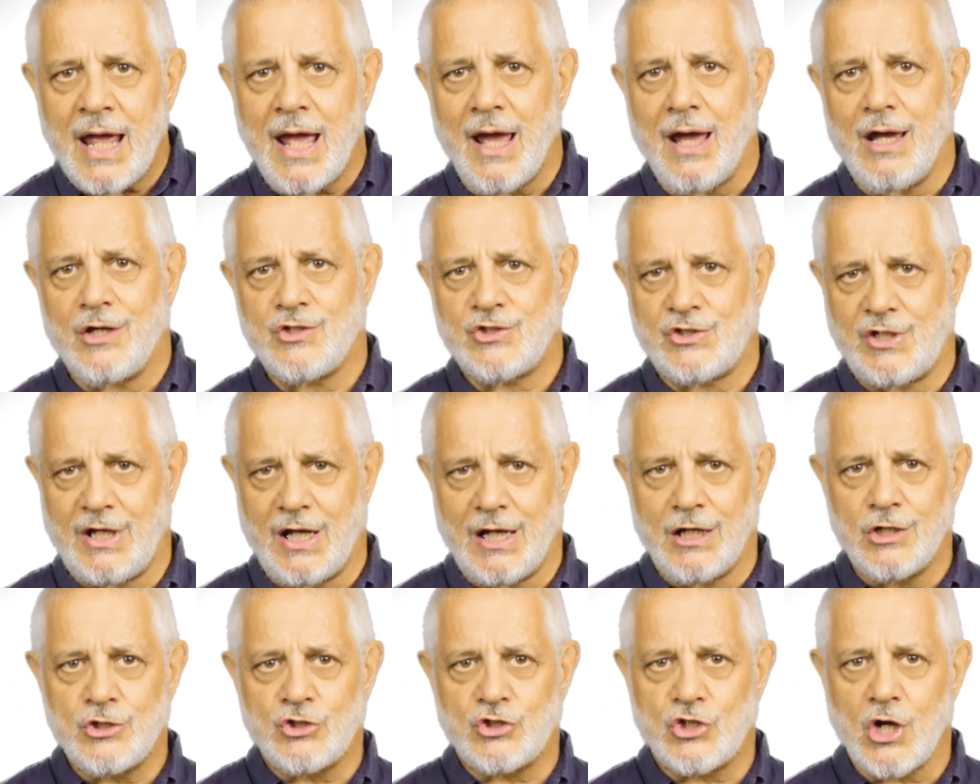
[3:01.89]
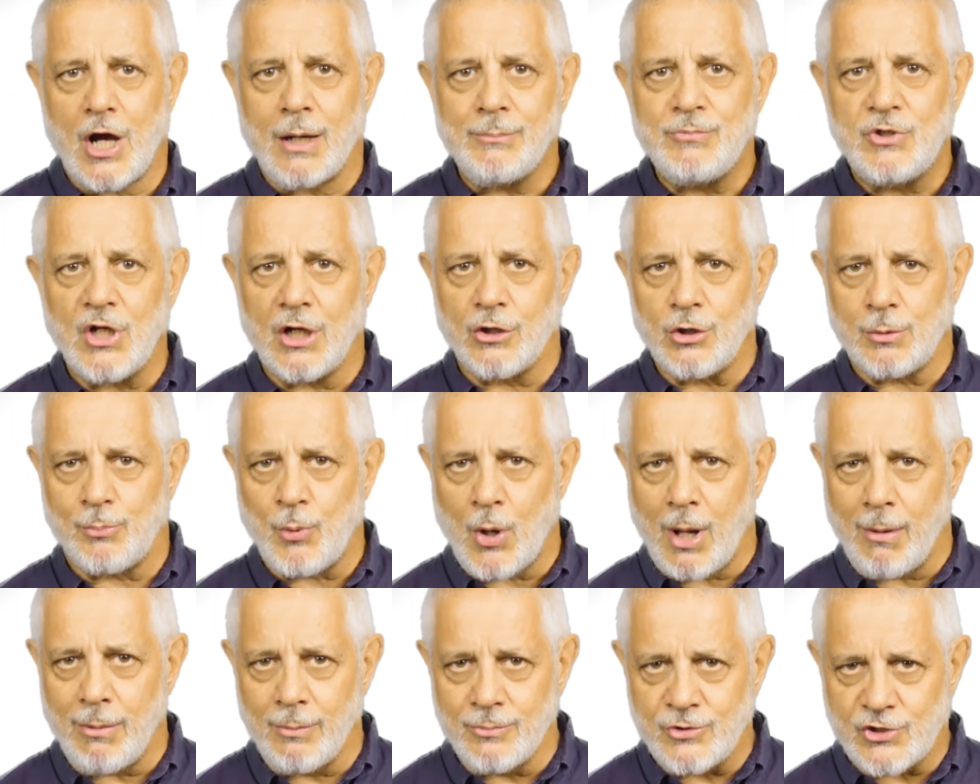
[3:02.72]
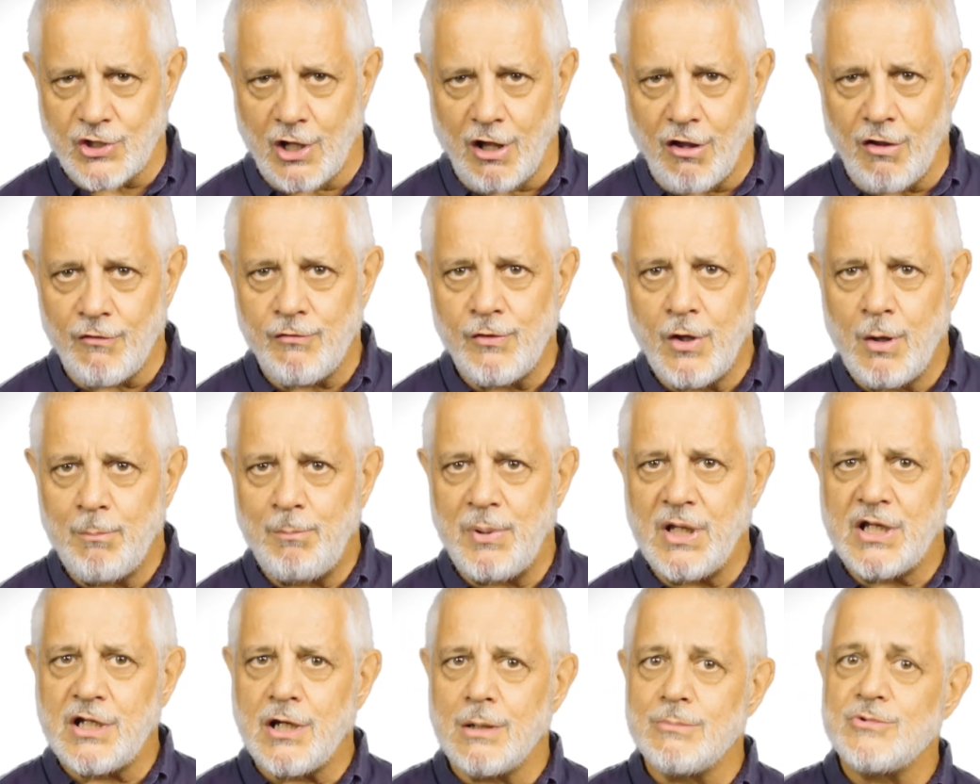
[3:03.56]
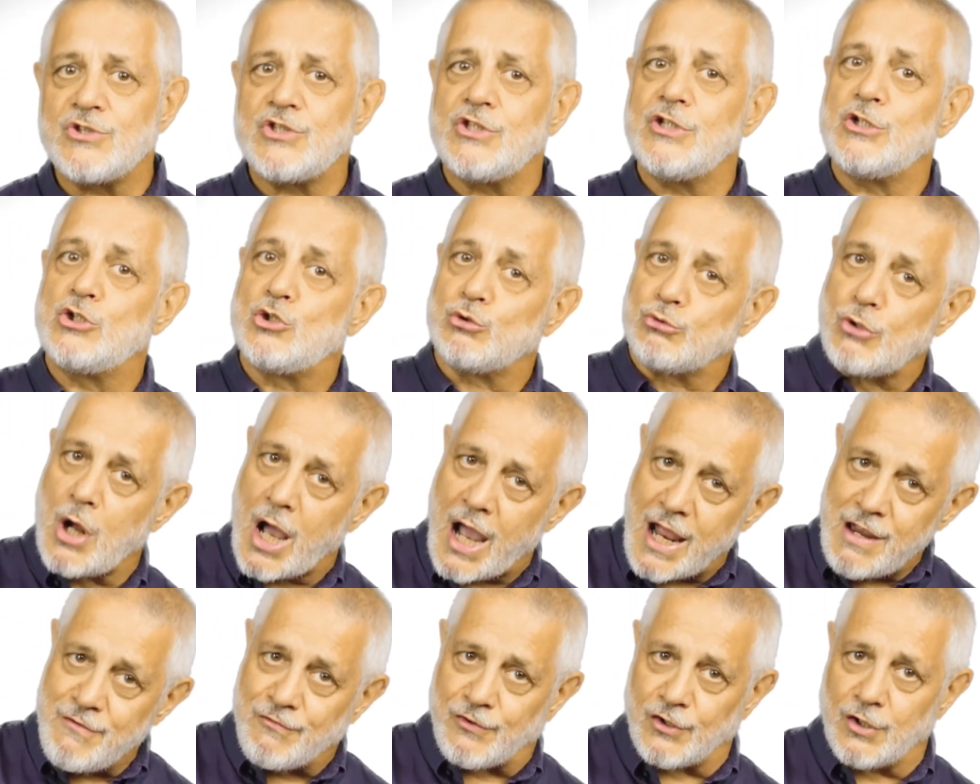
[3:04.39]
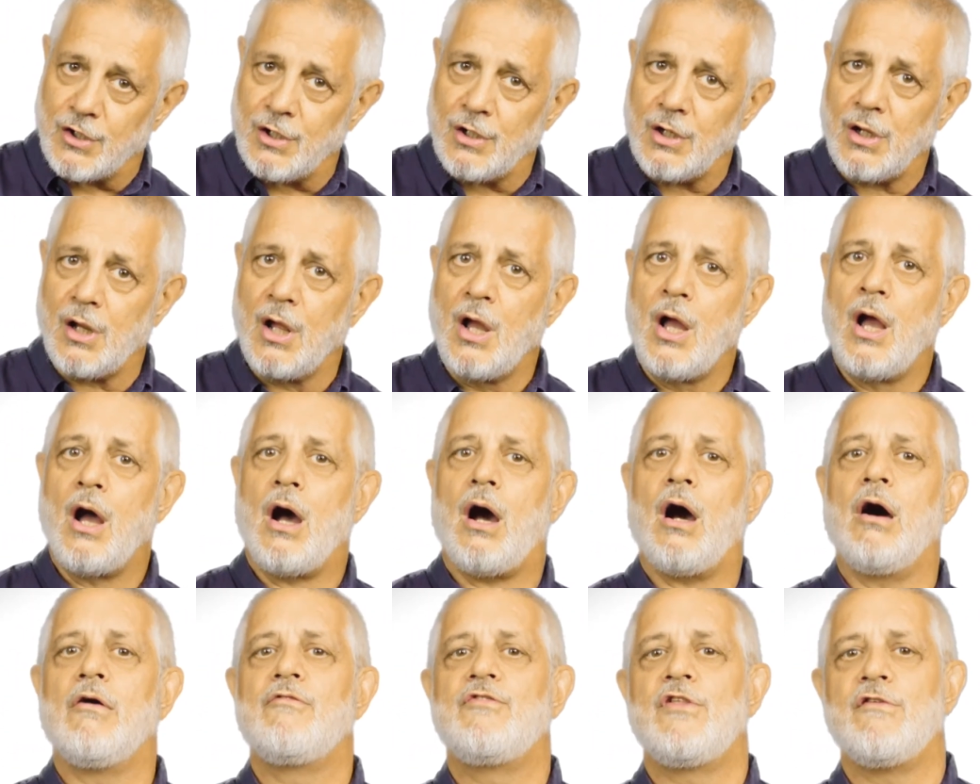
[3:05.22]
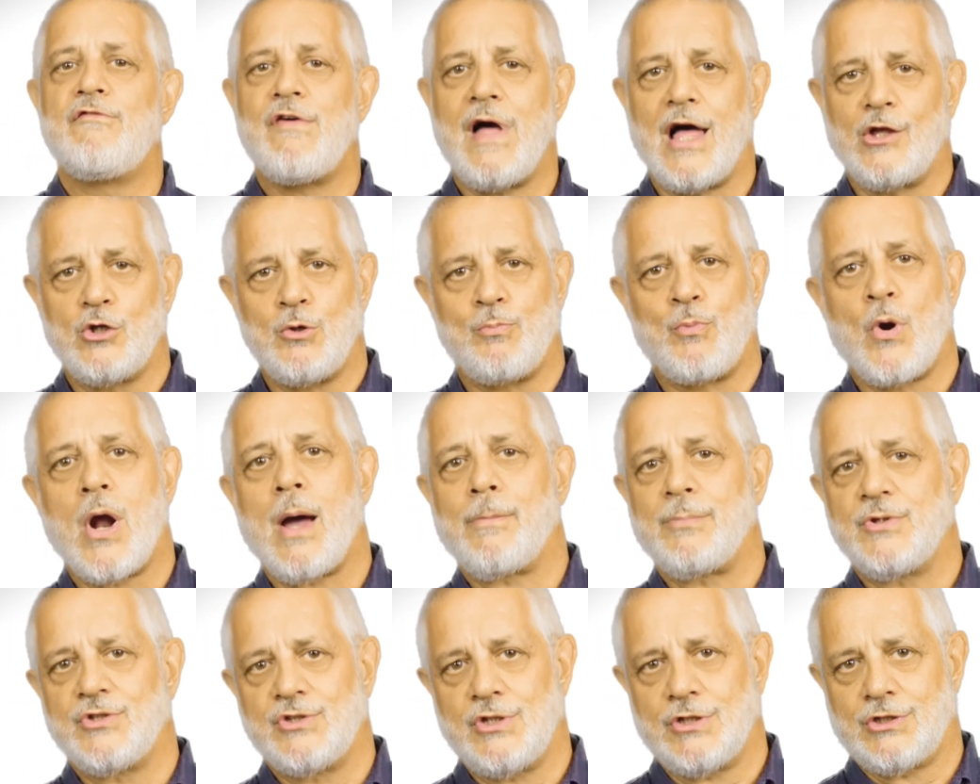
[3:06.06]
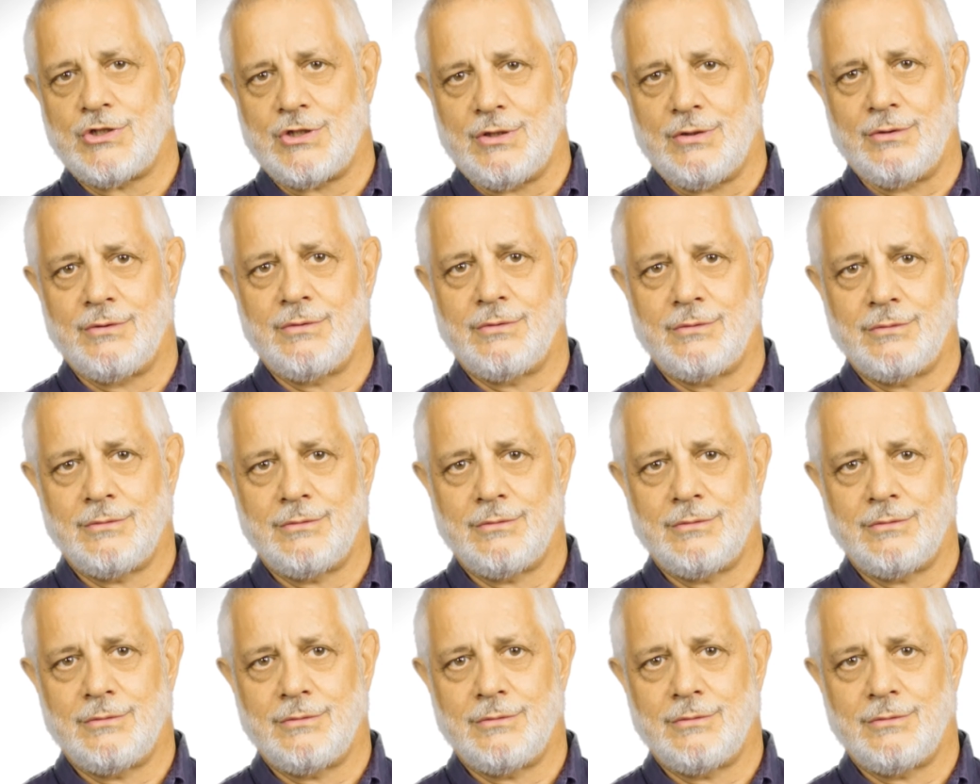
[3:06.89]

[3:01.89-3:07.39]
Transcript: has to get its job done or problem solved becomes the driver of the value proposition.